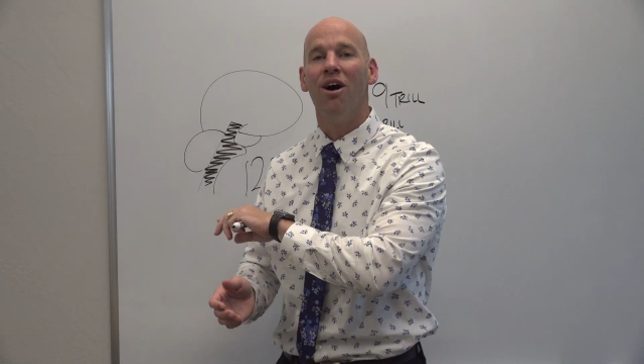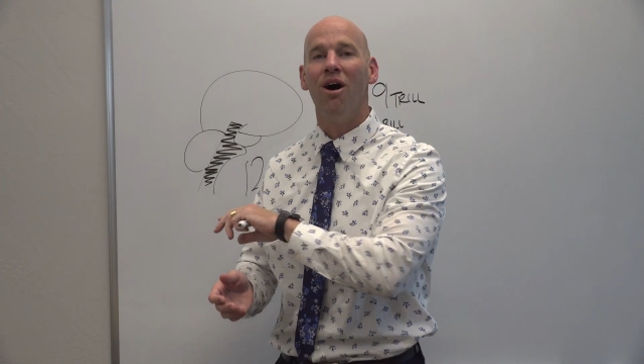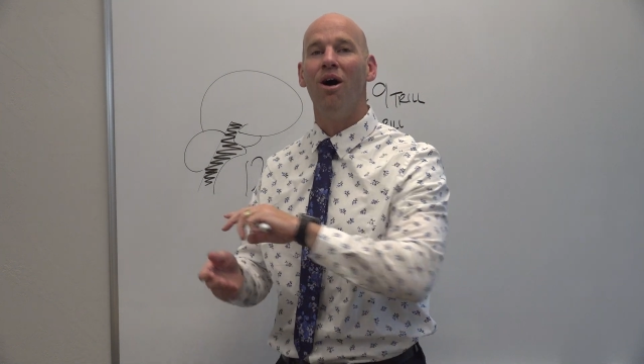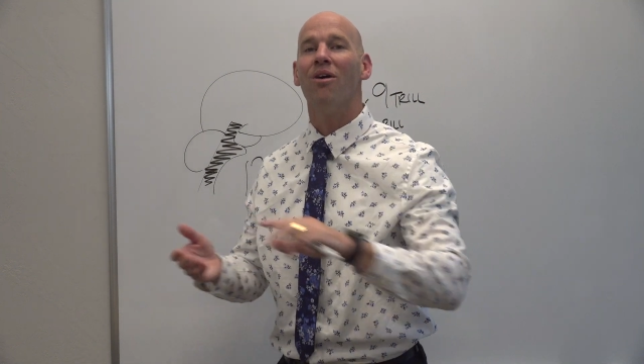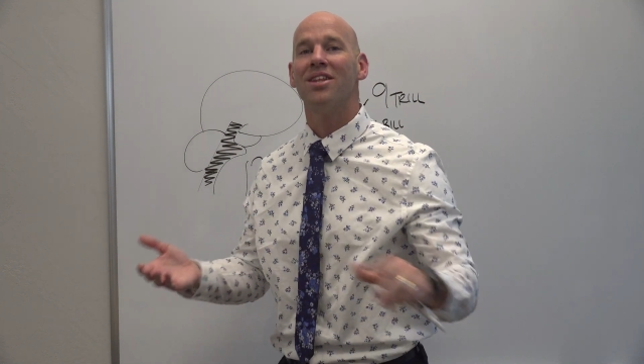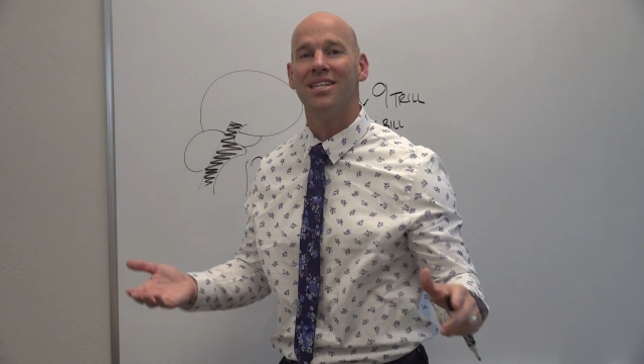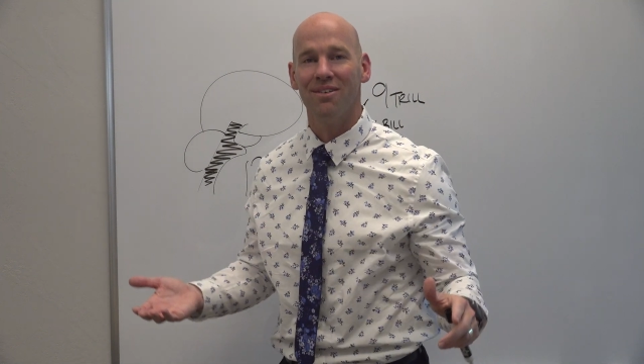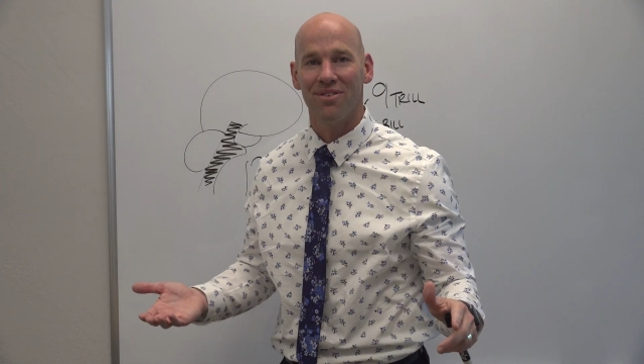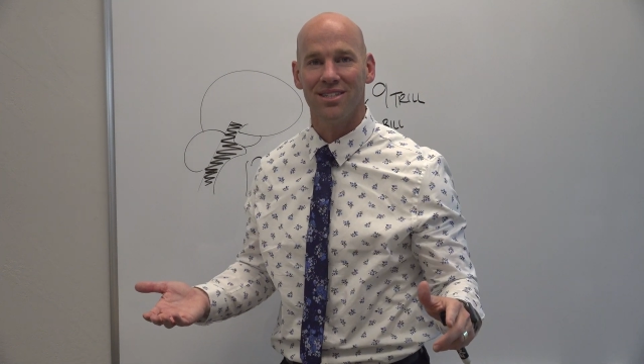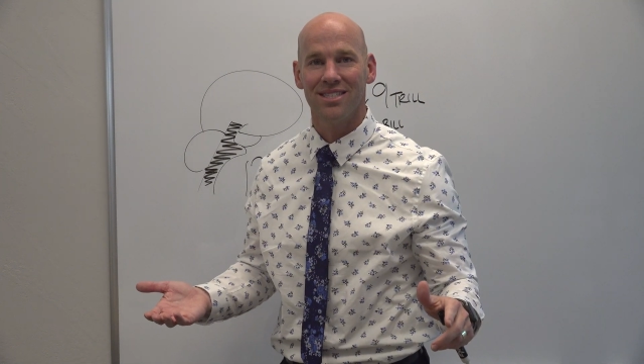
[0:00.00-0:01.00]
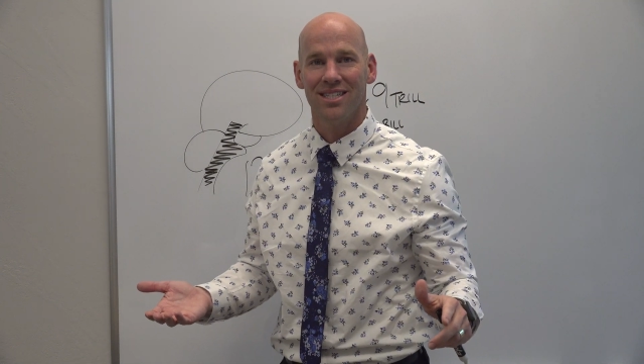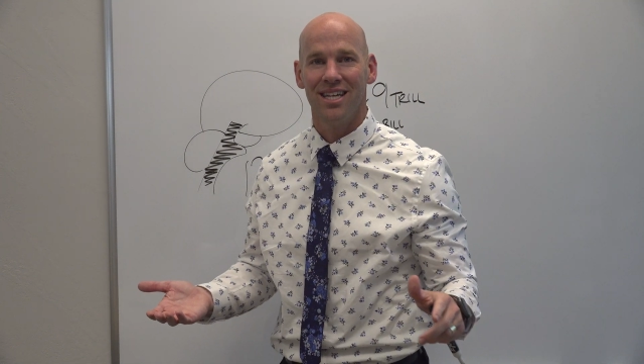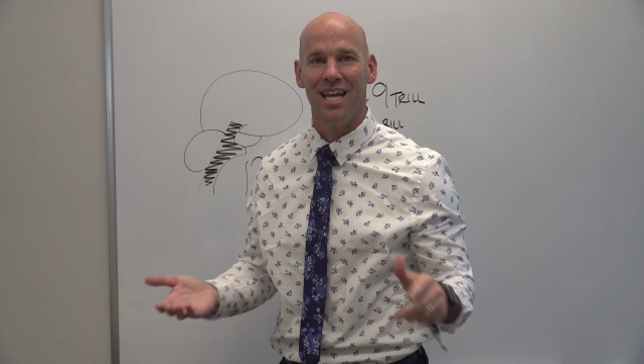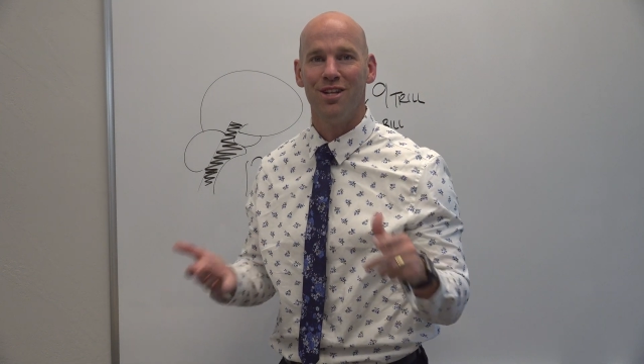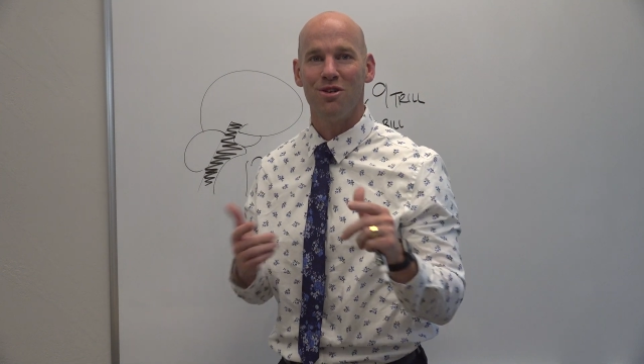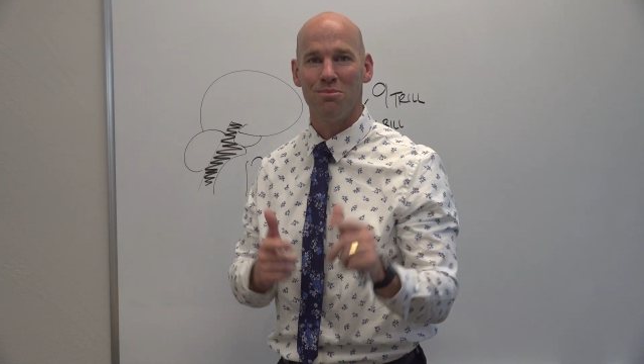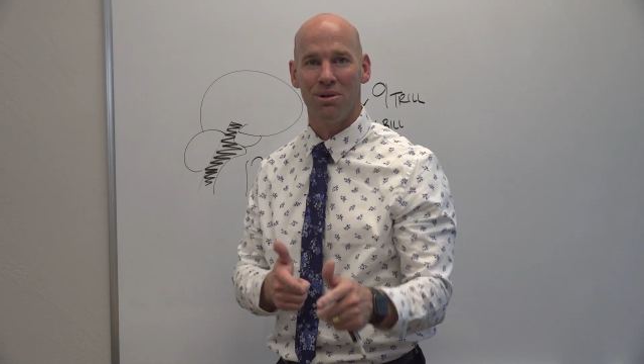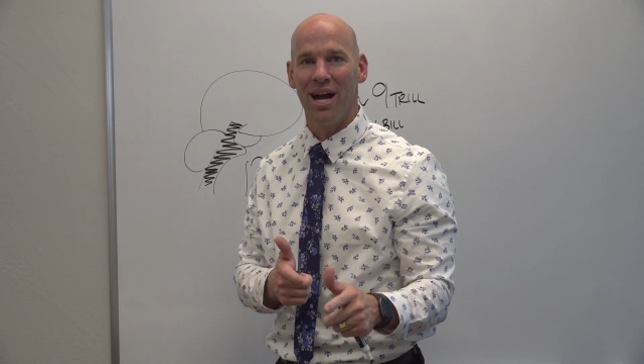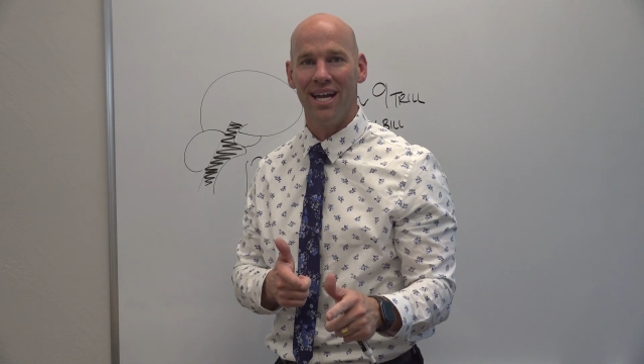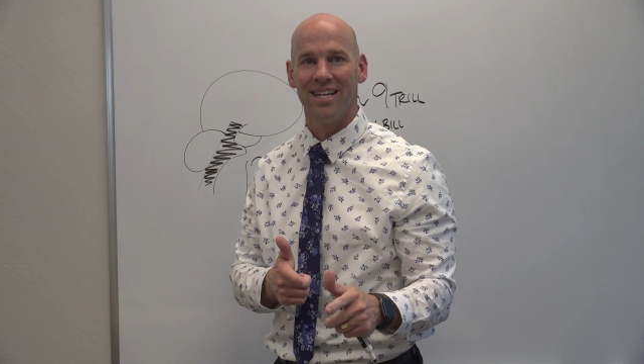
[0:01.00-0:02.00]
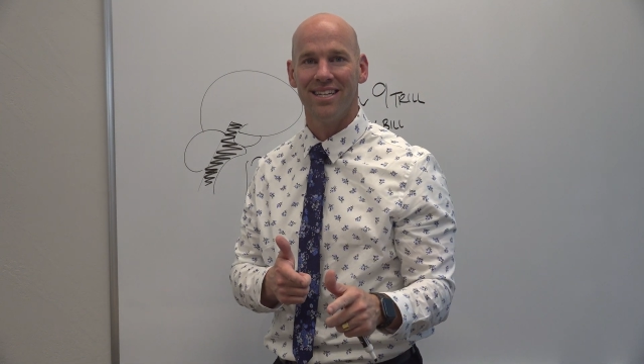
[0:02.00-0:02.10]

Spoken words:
all the difference in your brain.